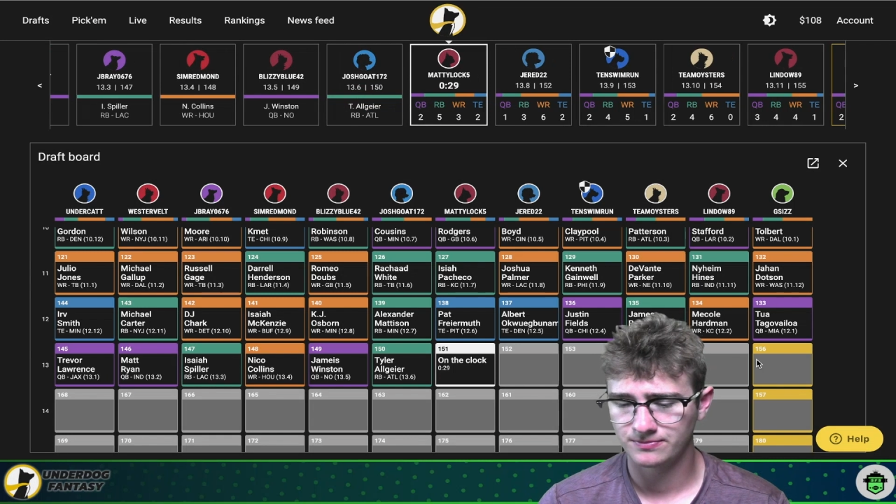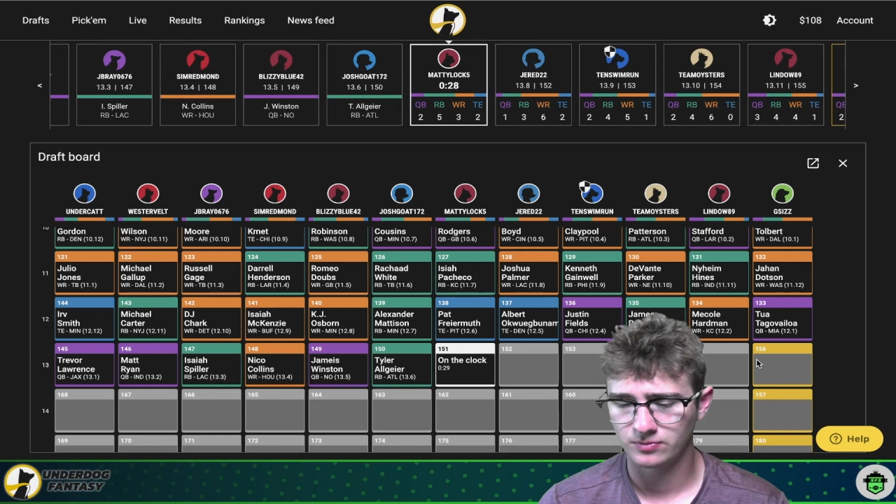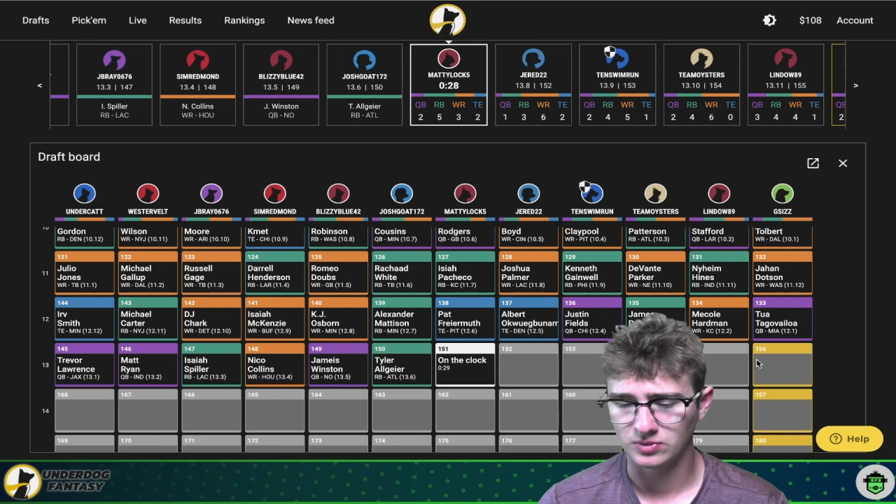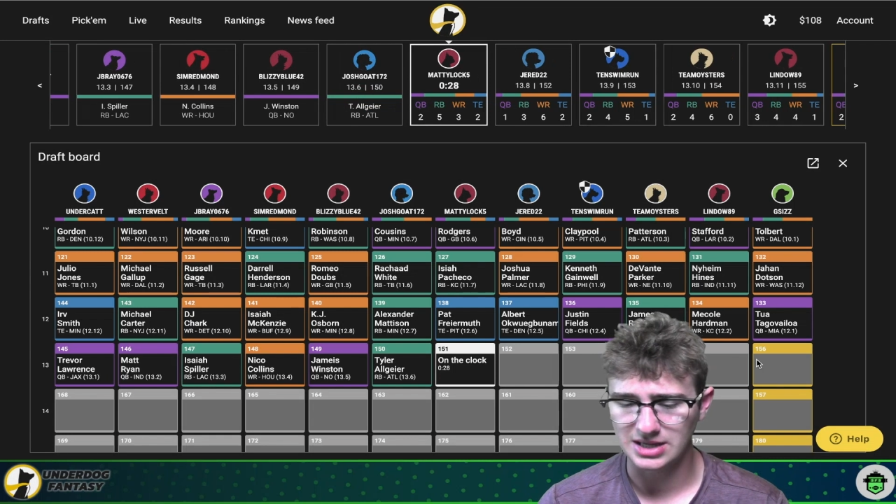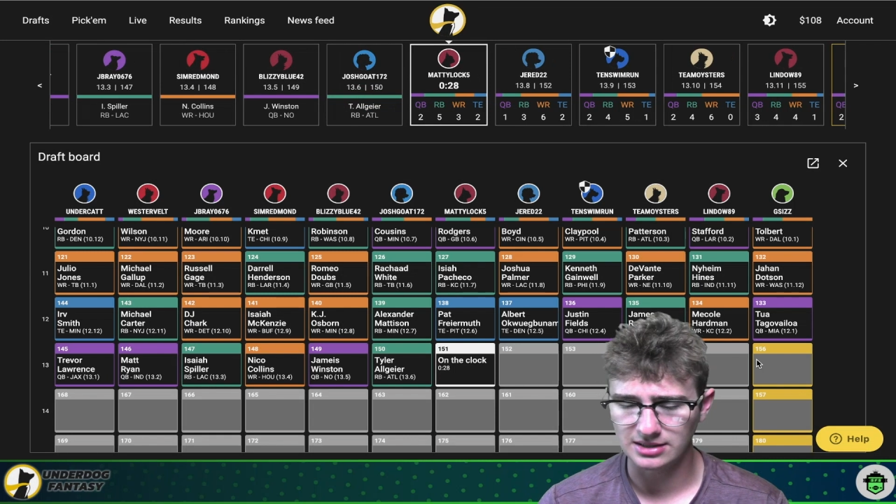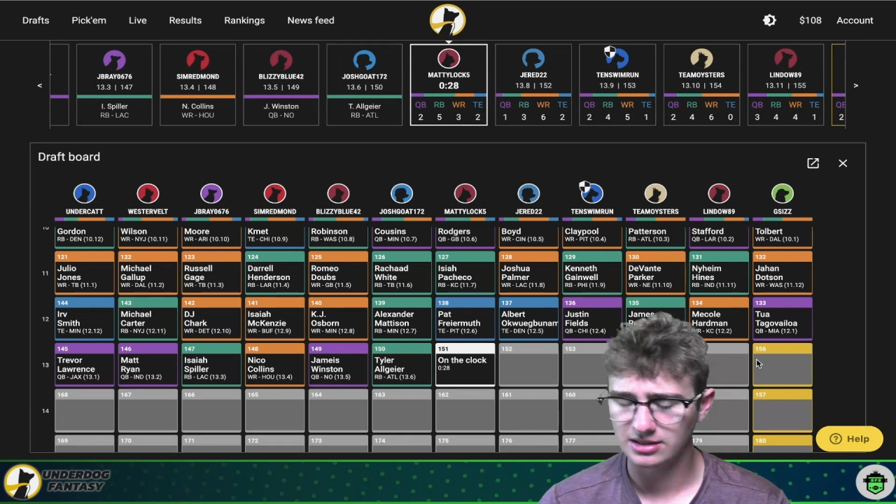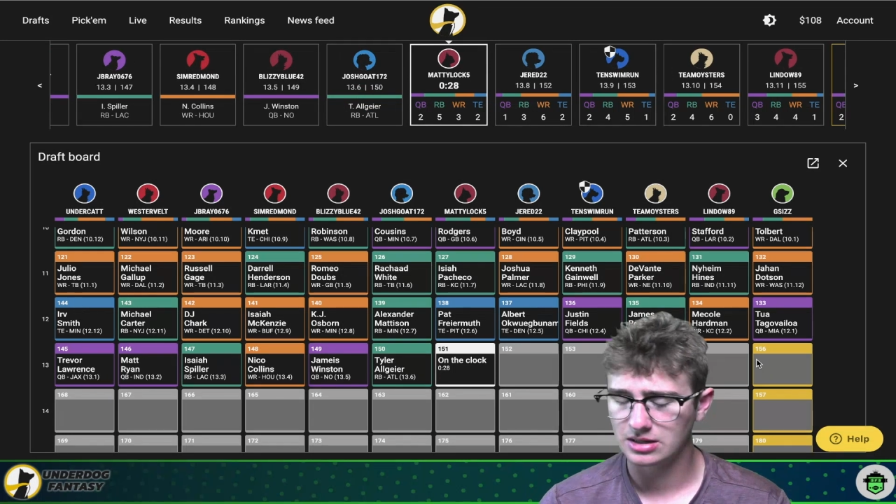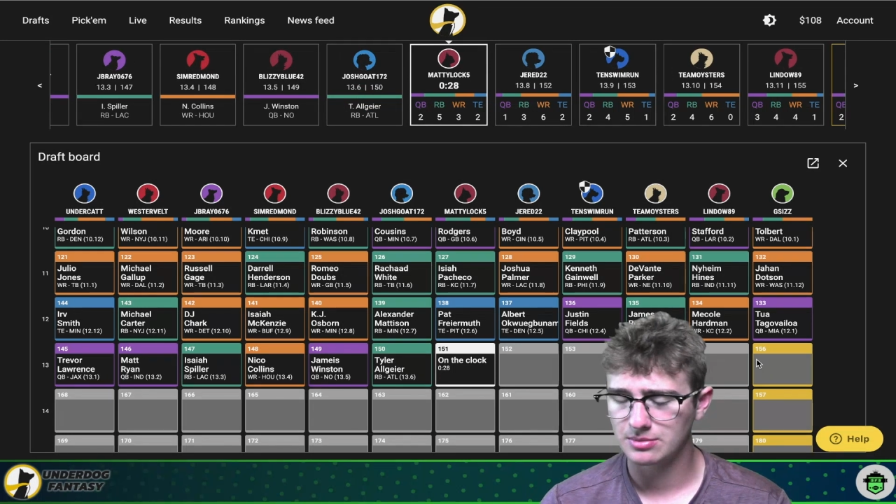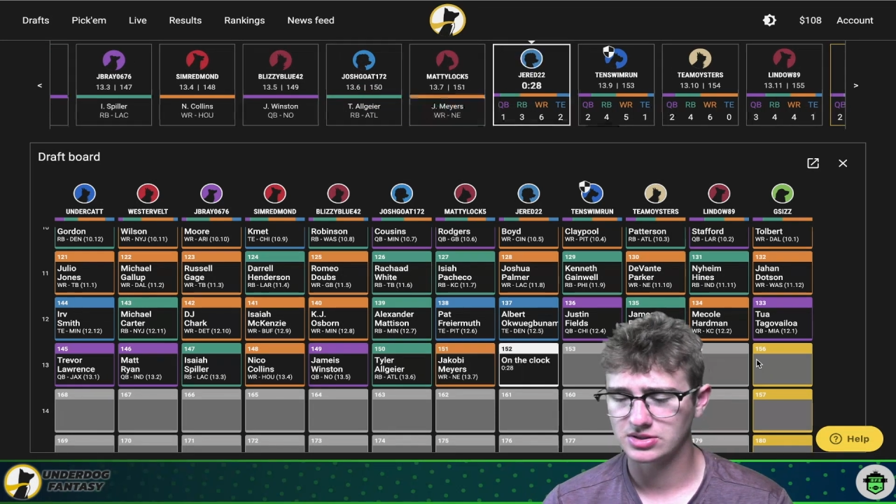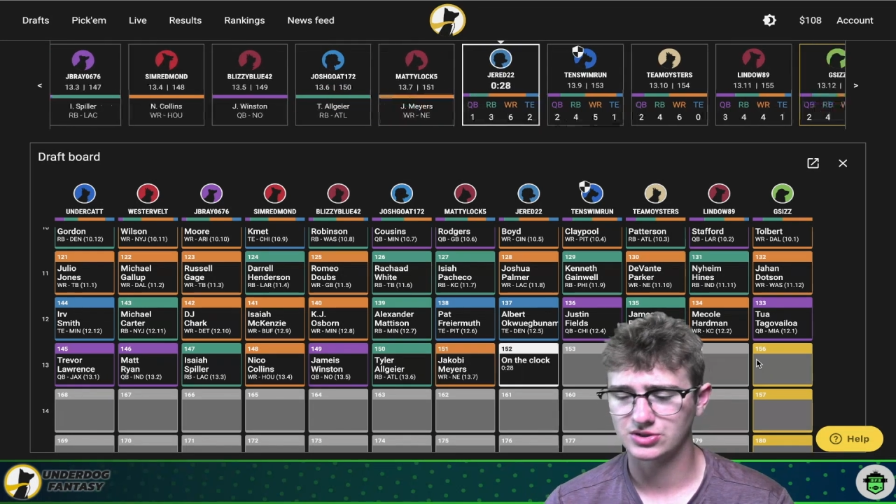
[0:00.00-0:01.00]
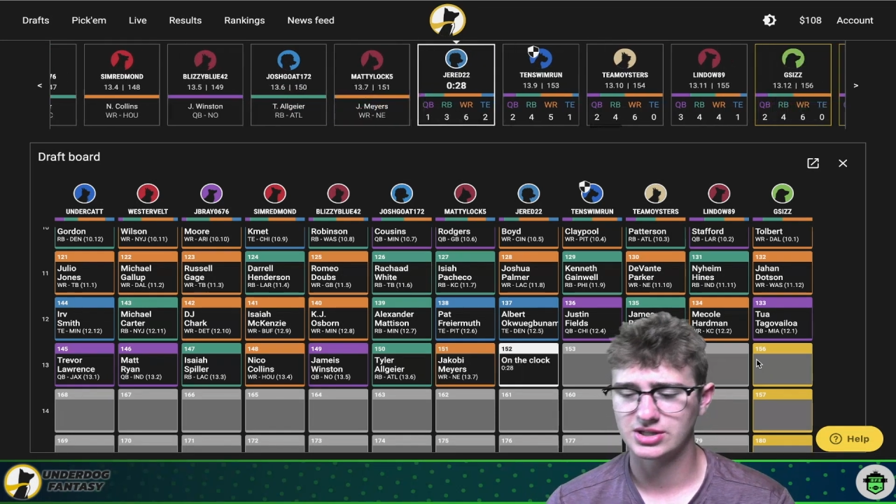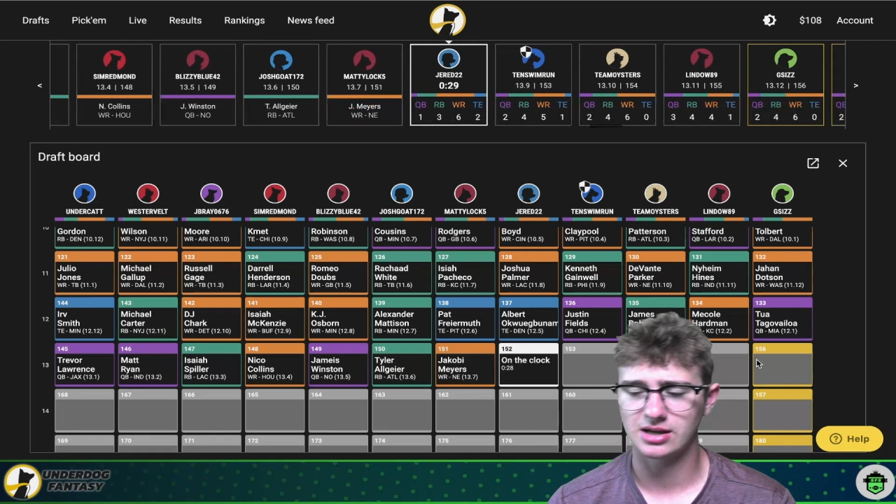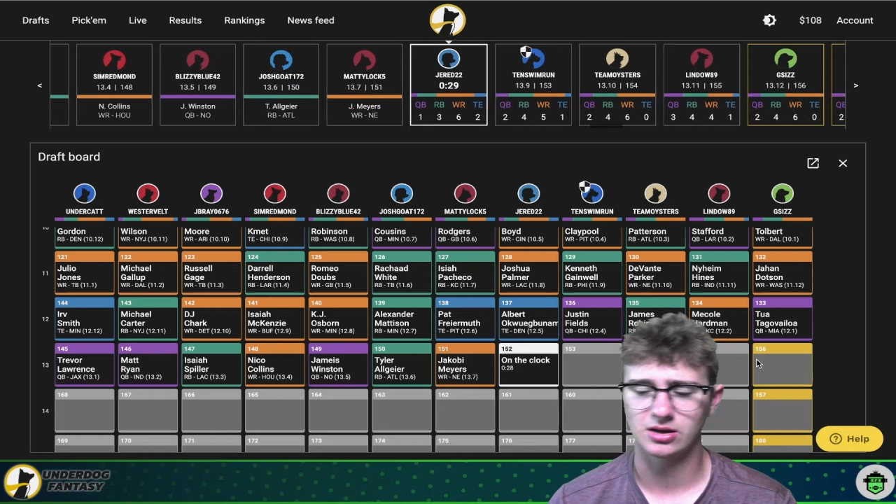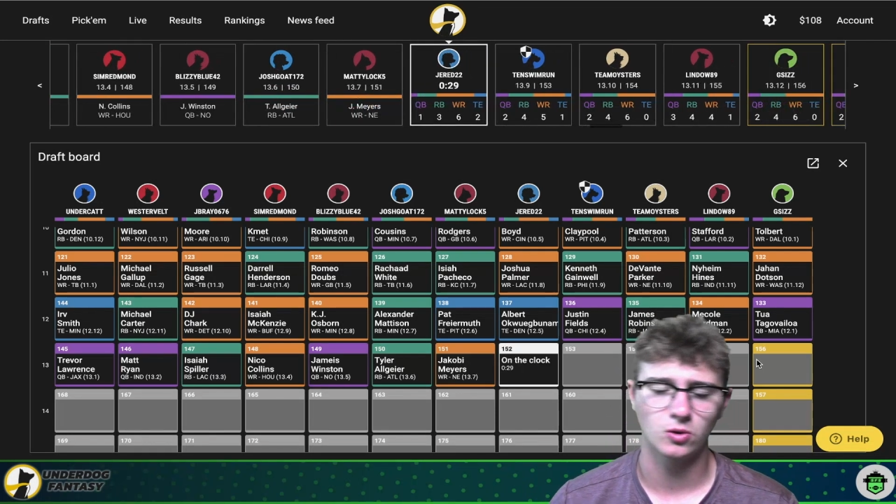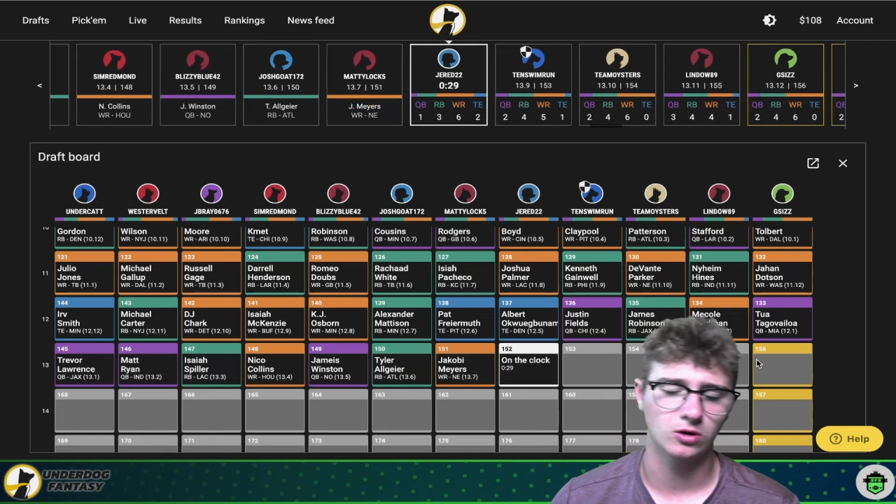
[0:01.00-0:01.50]
We didn't get him as our
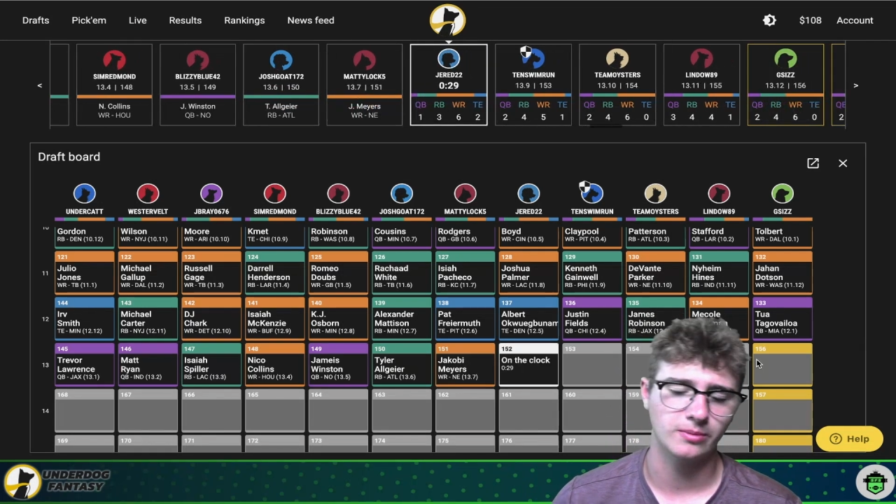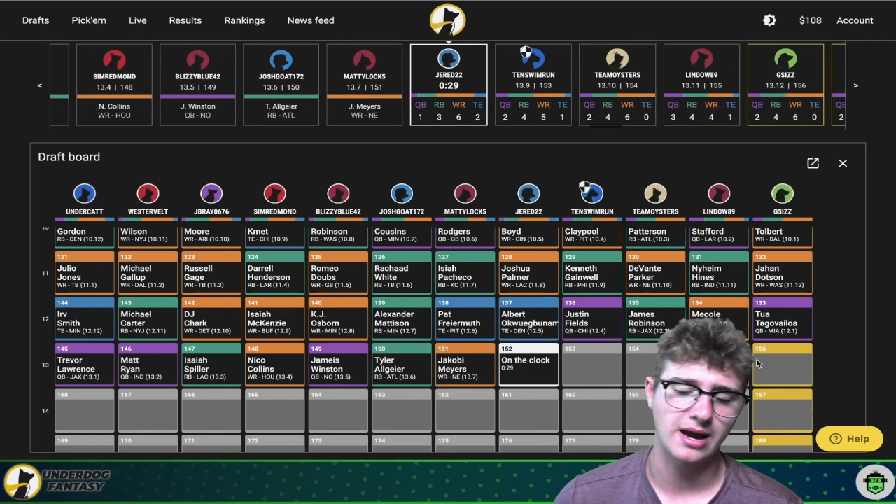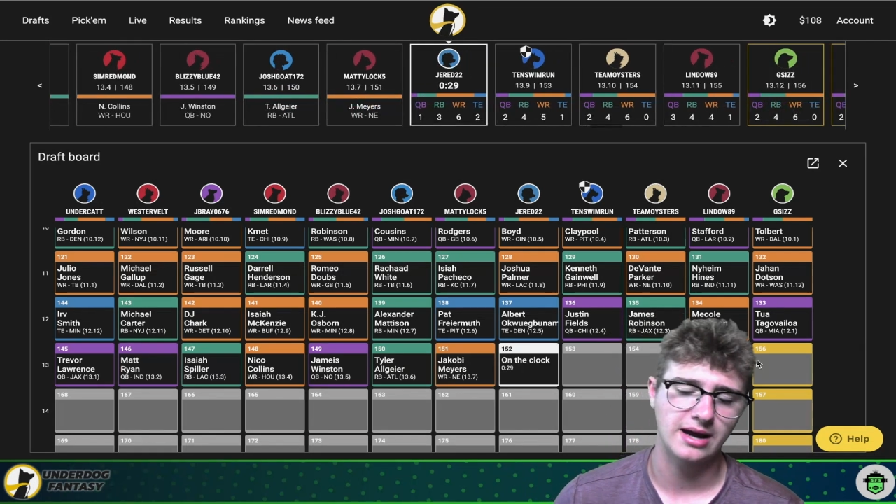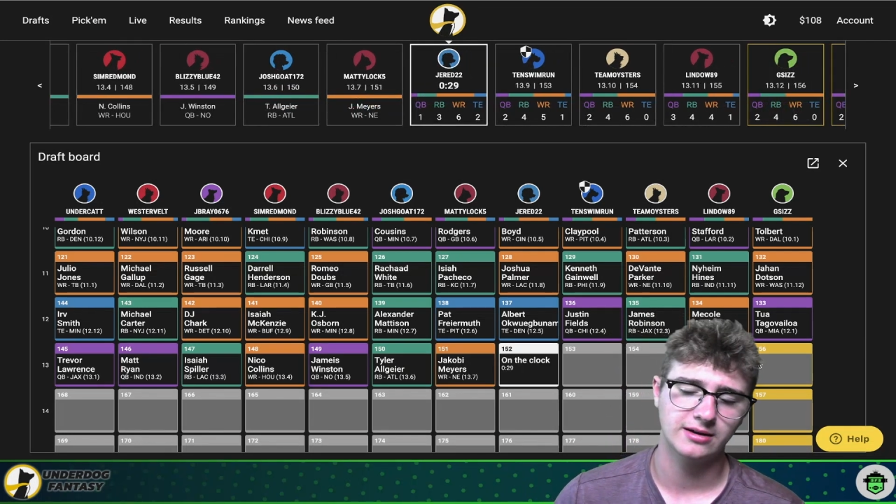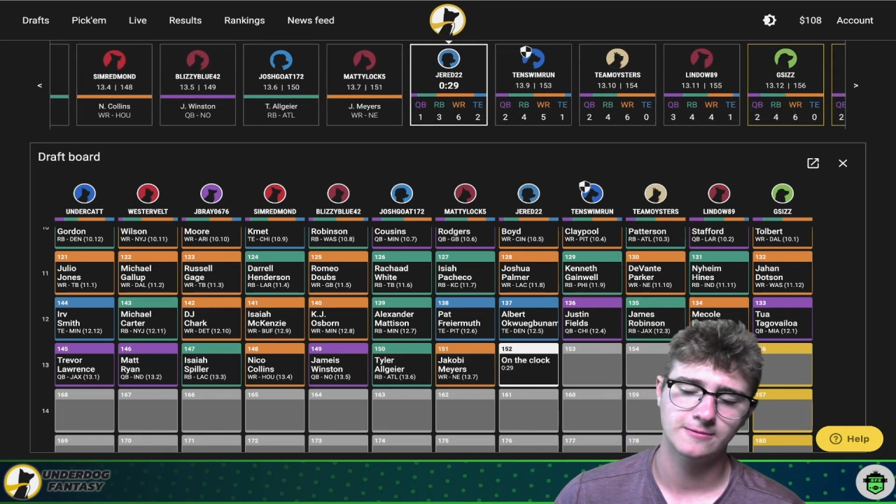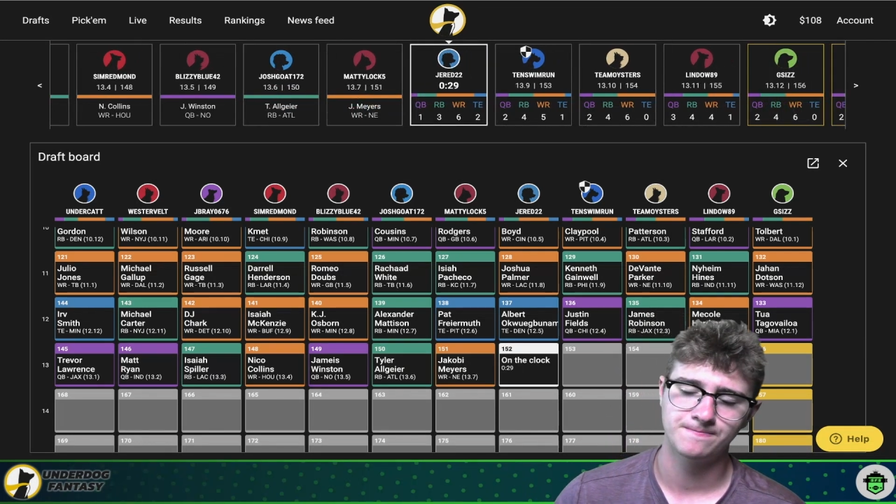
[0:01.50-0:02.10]
second quarterback.